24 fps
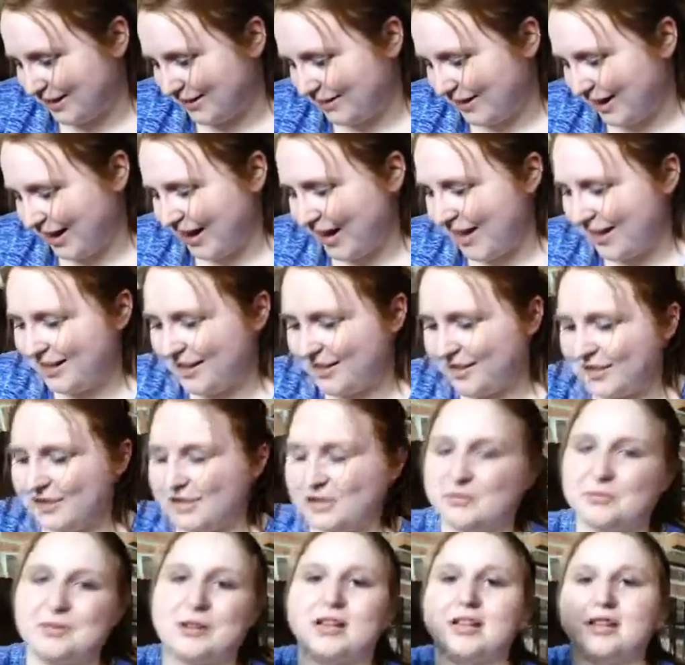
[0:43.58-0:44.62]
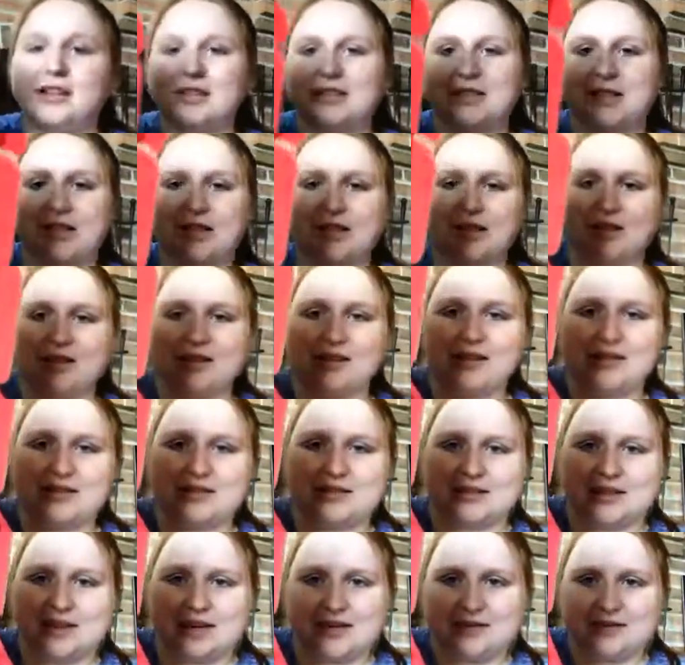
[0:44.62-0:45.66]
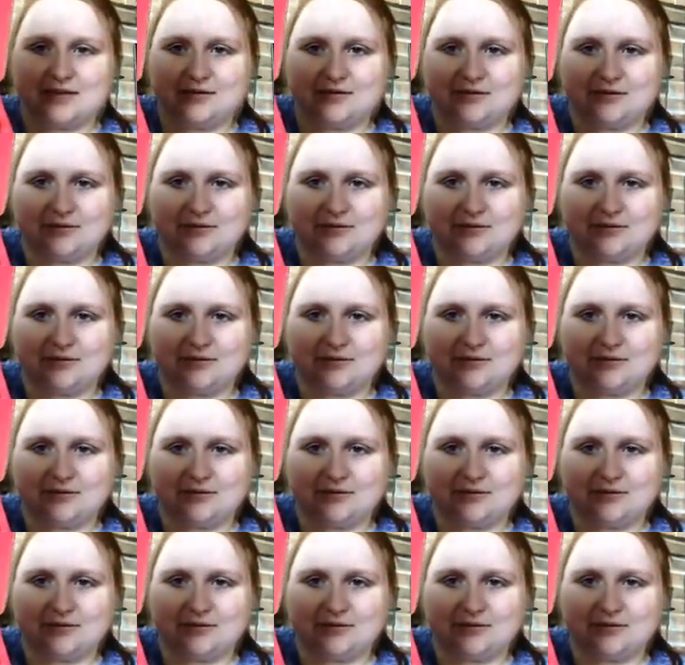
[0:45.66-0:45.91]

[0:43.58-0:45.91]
Okay, here's what it looks like on the inside.